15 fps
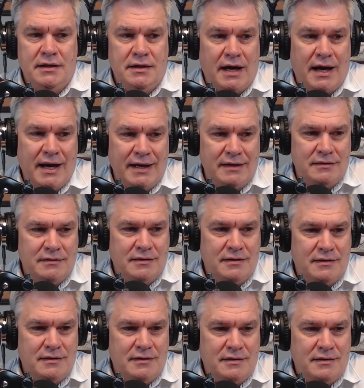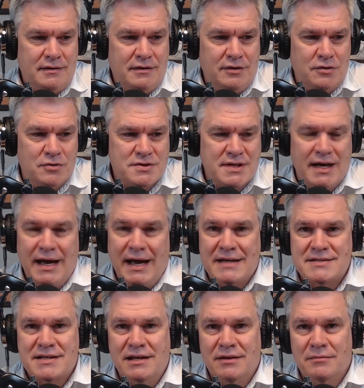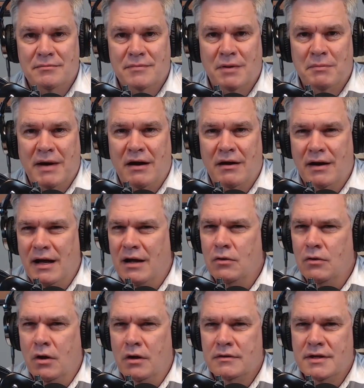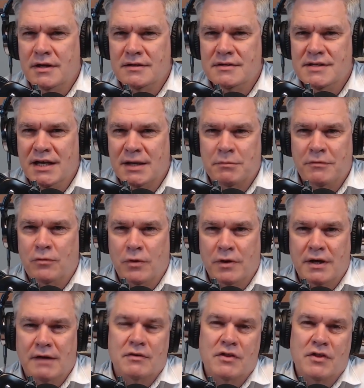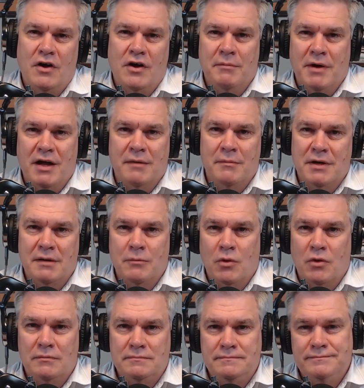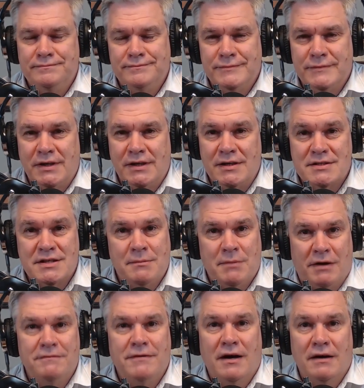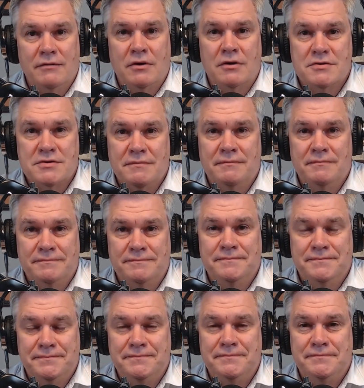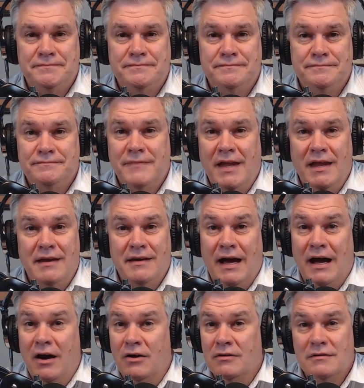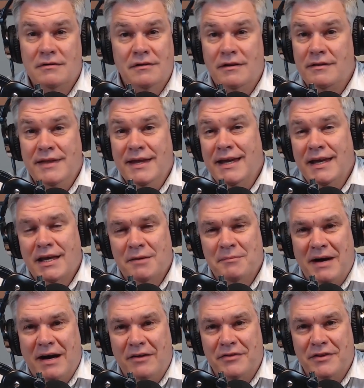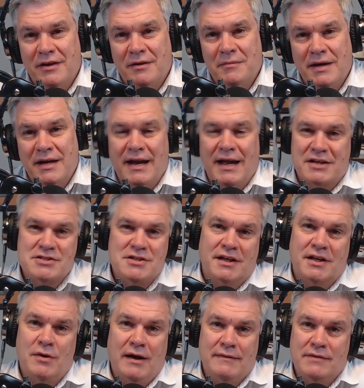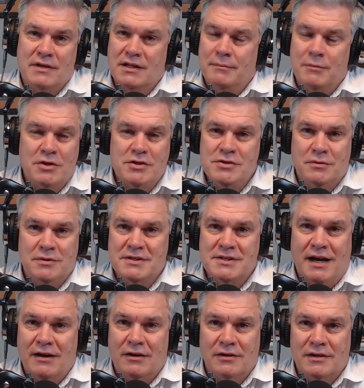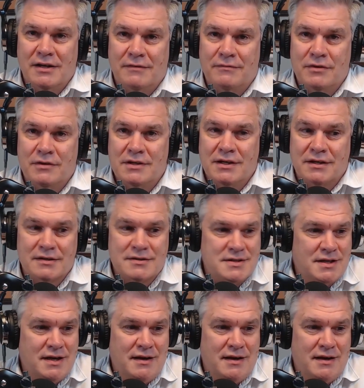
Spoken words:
I used to ask him about how long did it take before you never thought about them anymore, and he said about 5 years. Now, thinking about them and actually craving them are two entirely different things.